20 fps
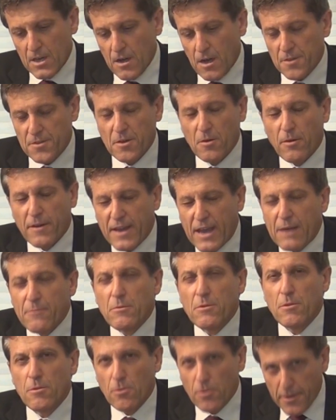Although I
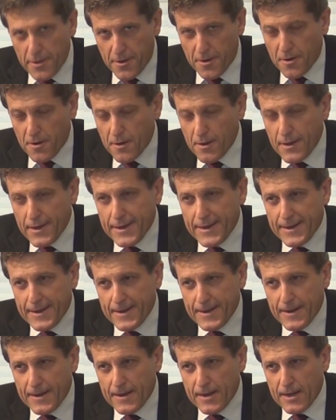am a lawyer,
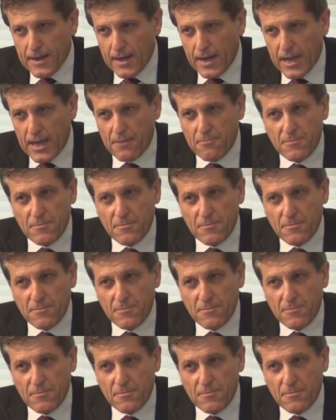I